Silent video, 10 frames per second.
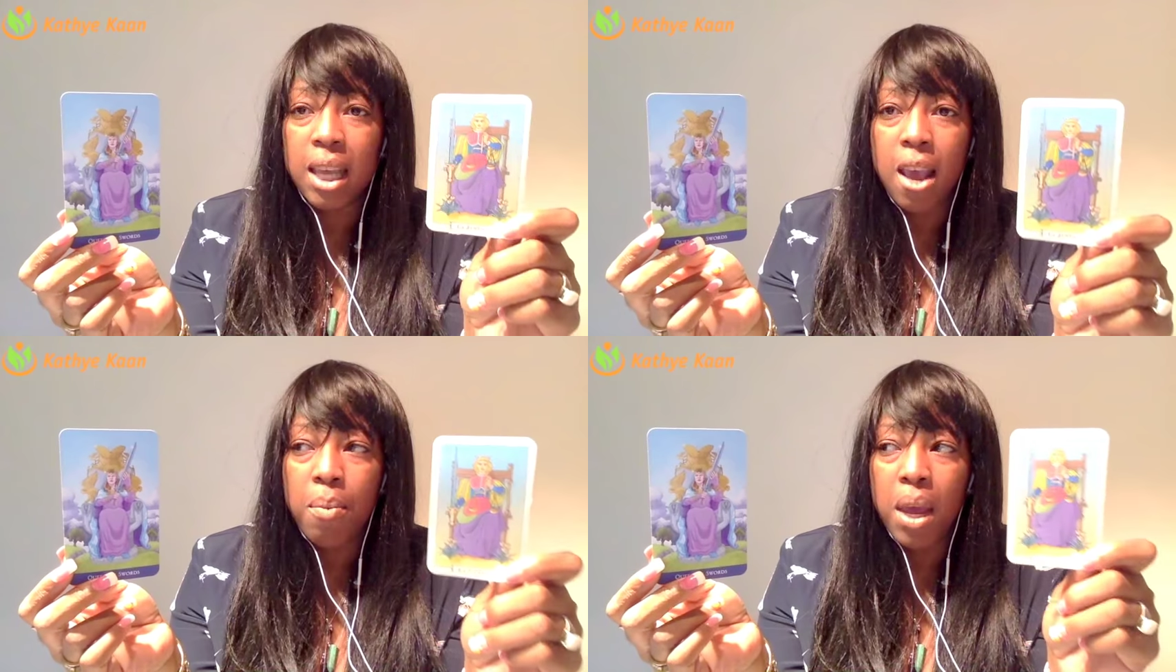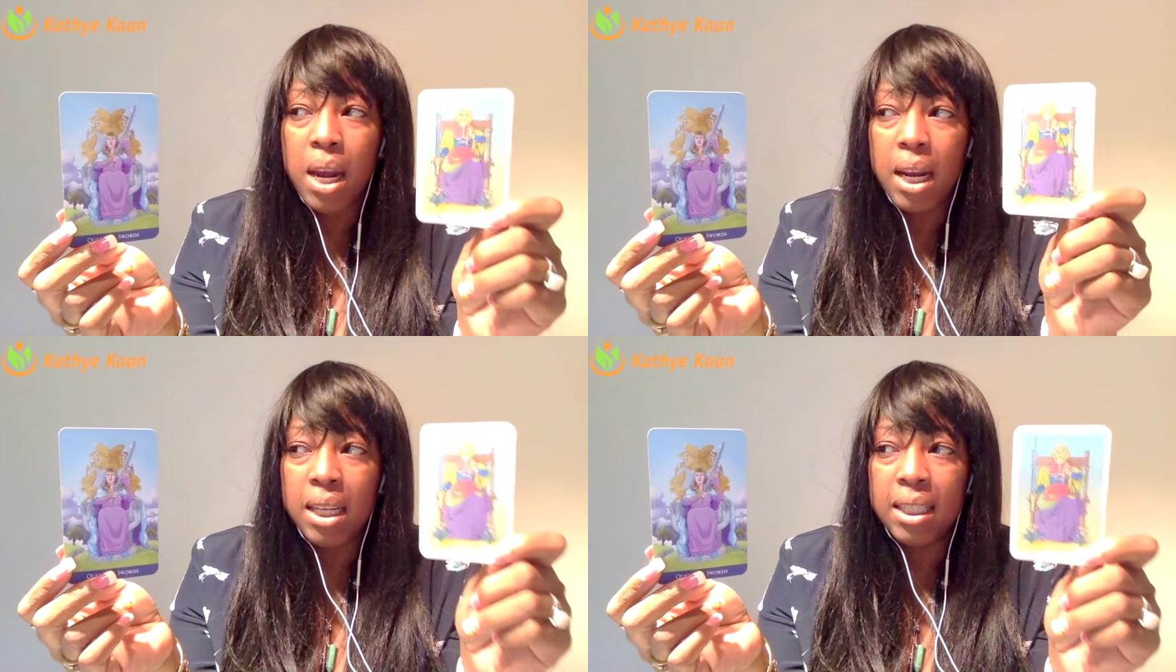came
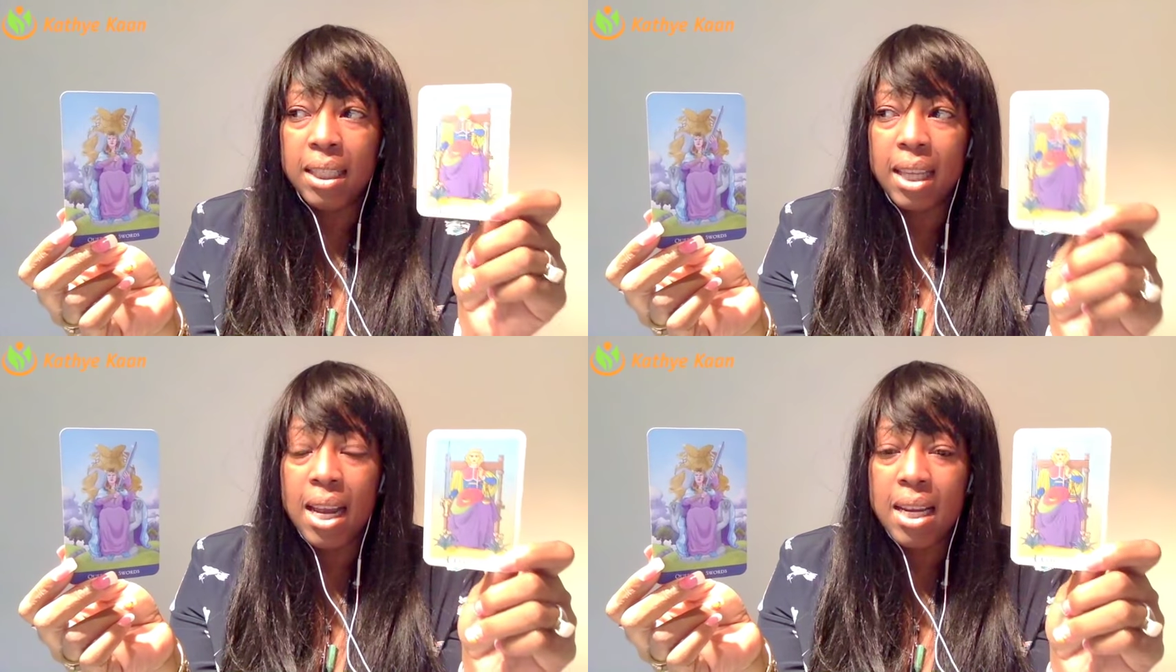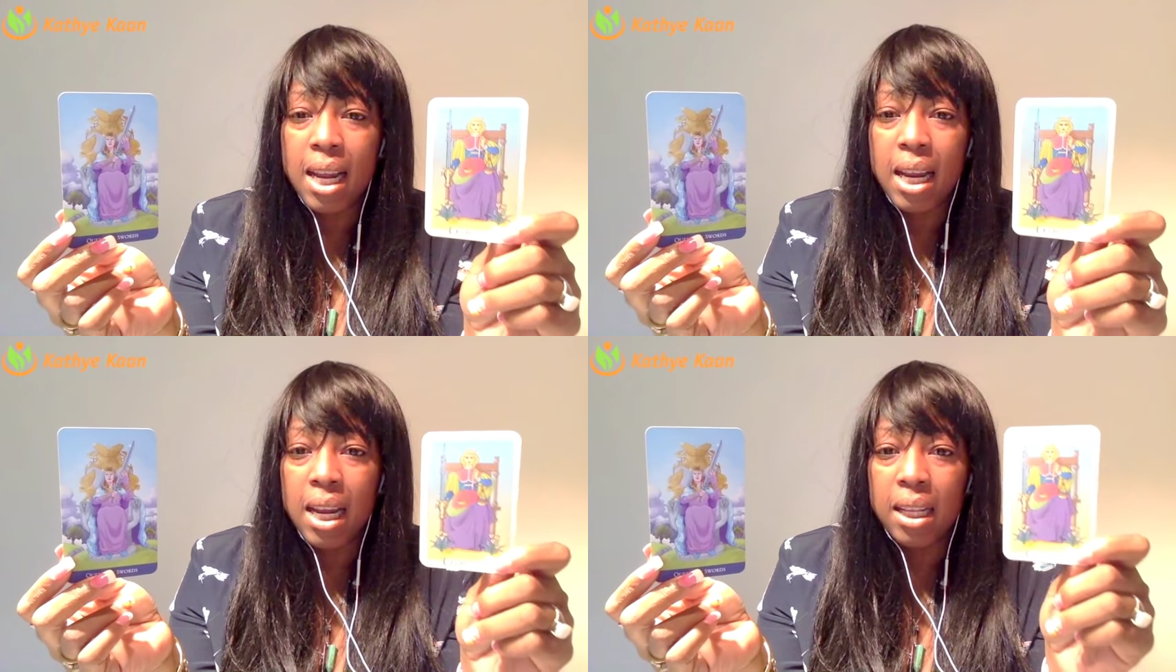in and send
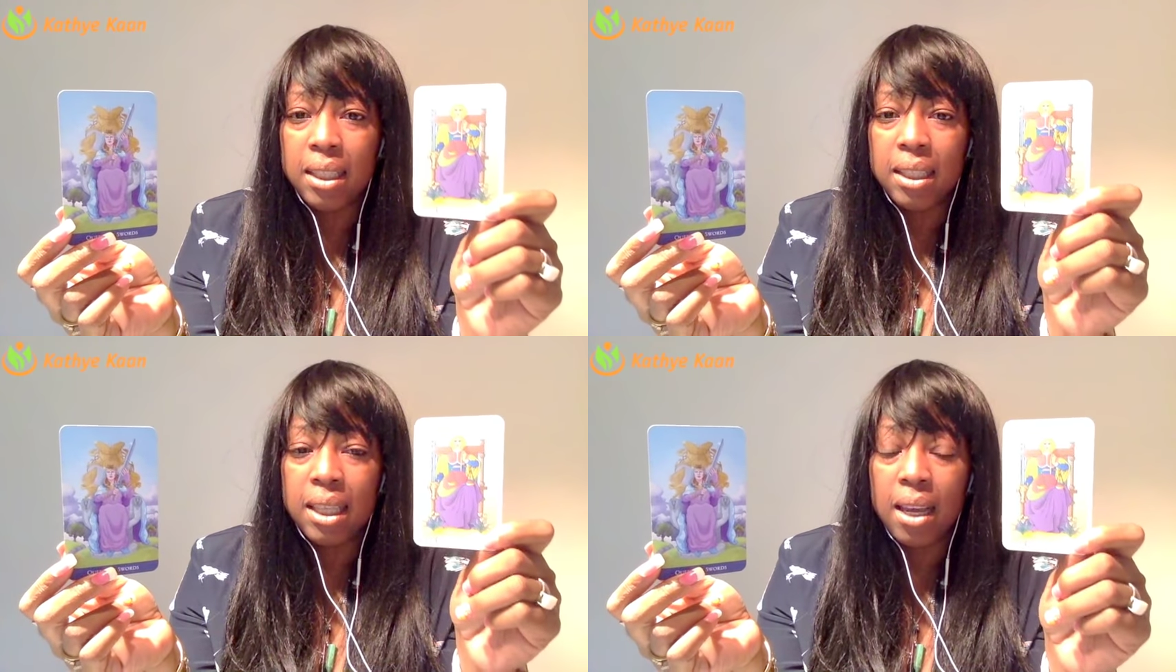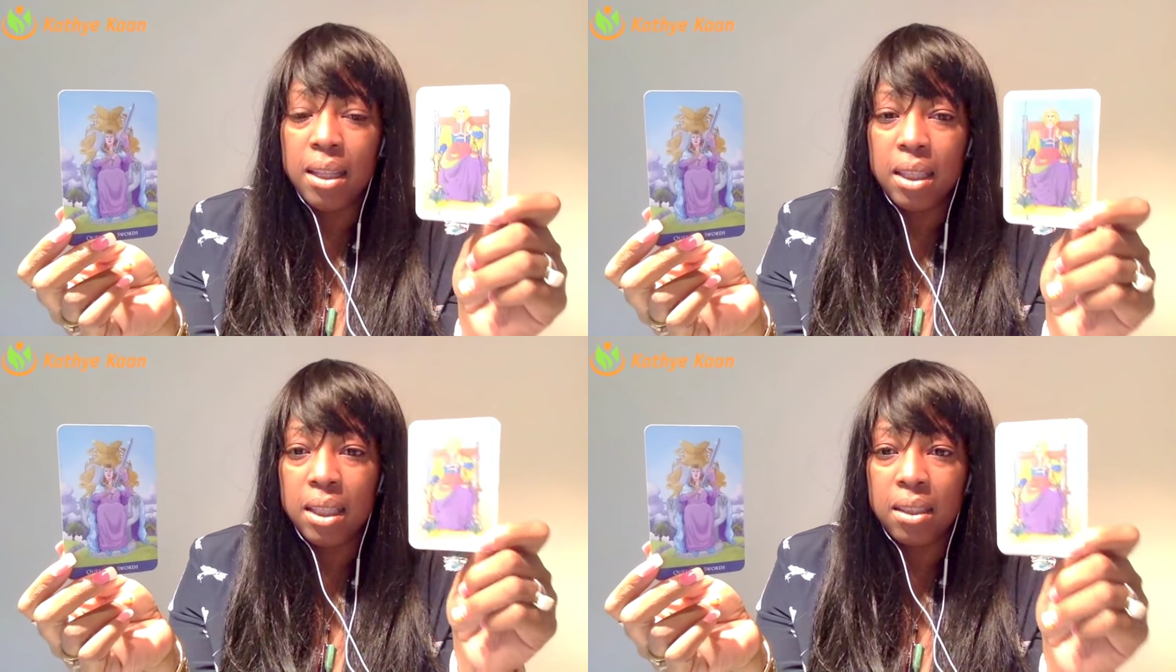in and,
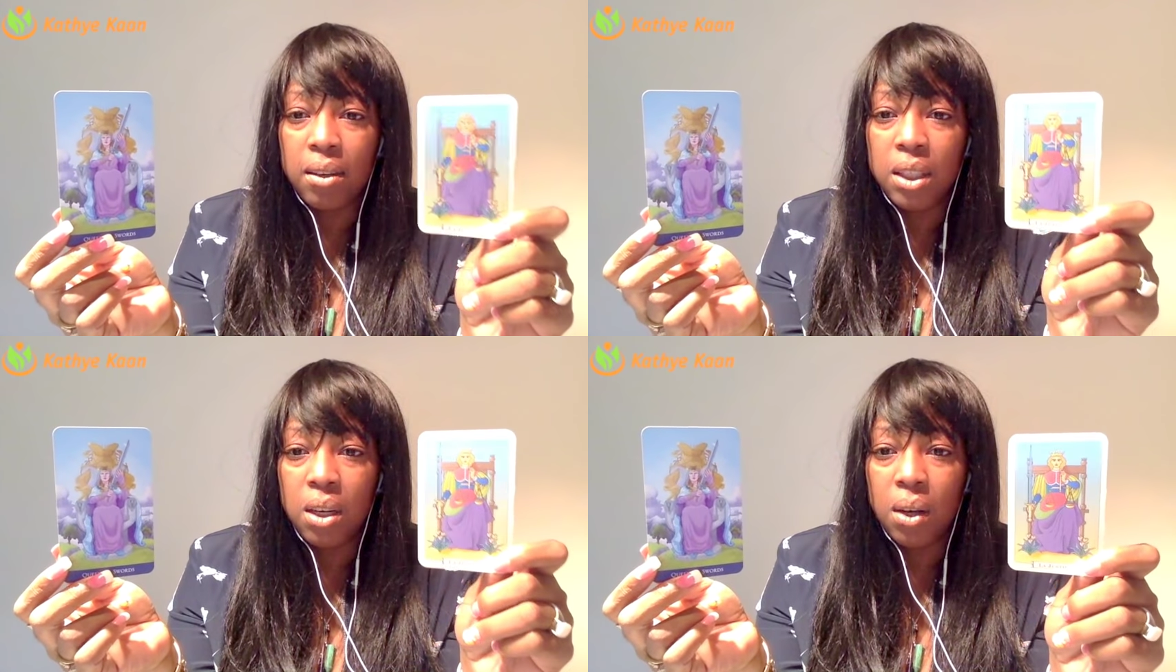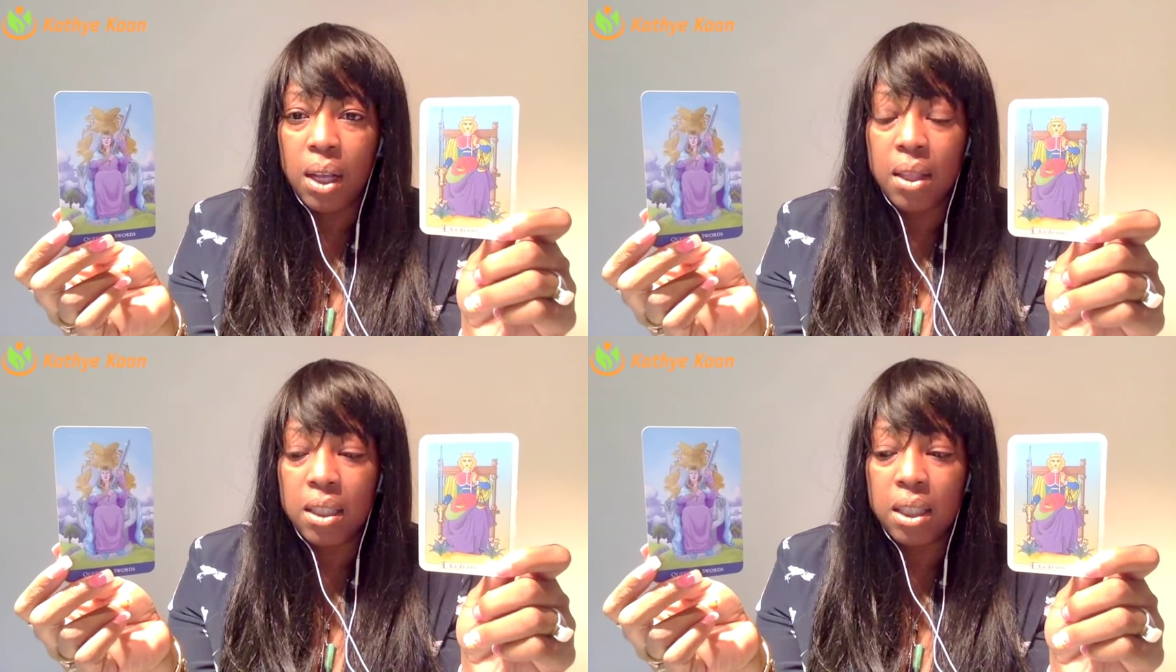and start to look
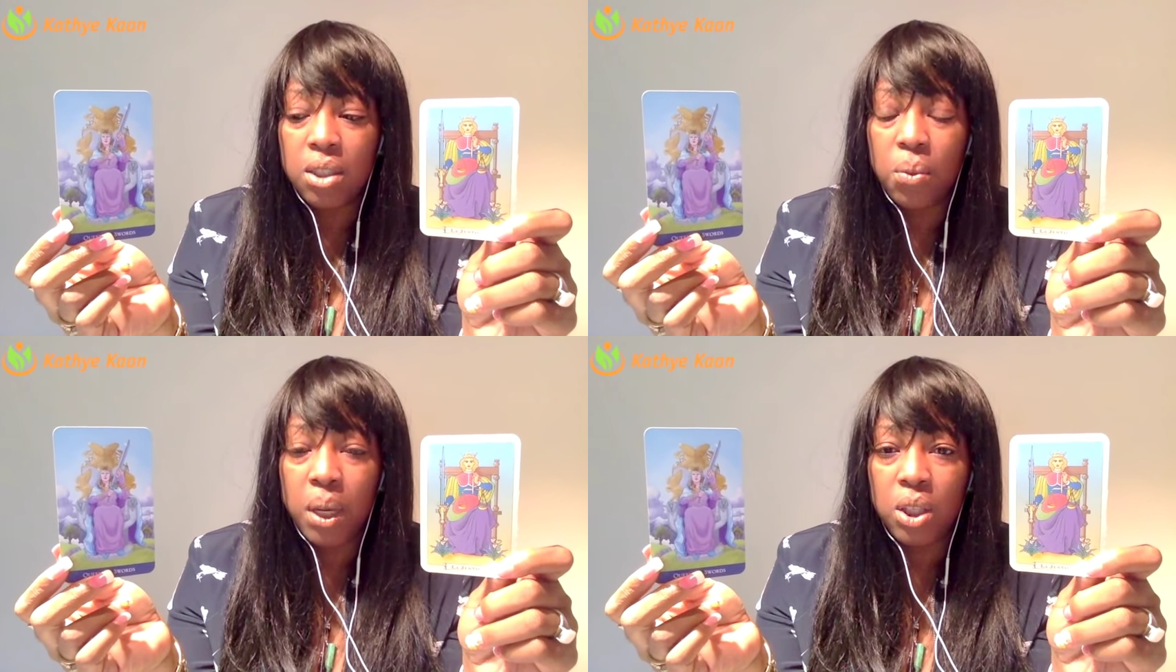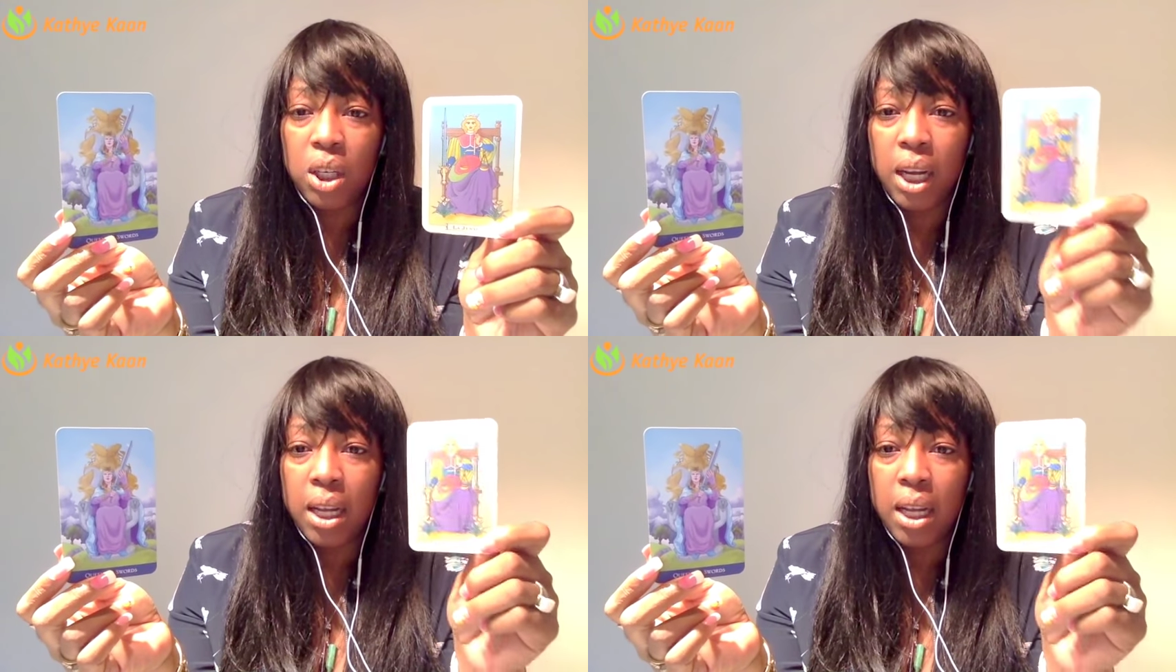at the situation.